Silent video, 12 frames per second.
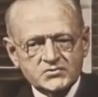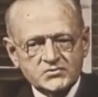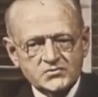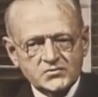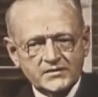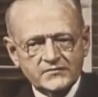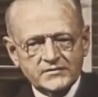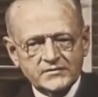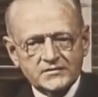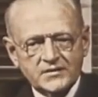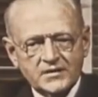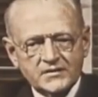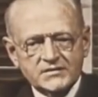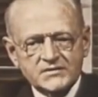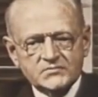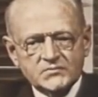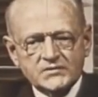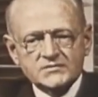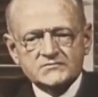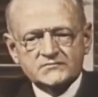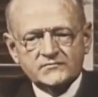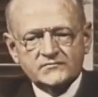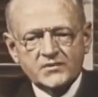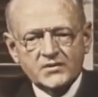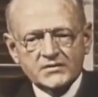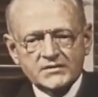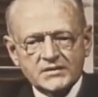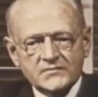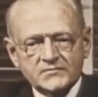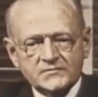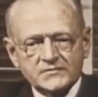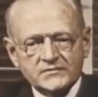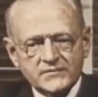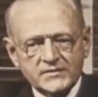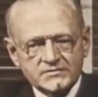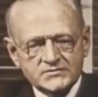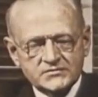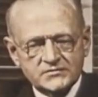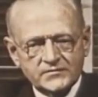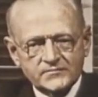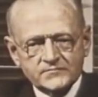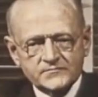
cool air in a car keeps windows from fogging up during a rainstorm.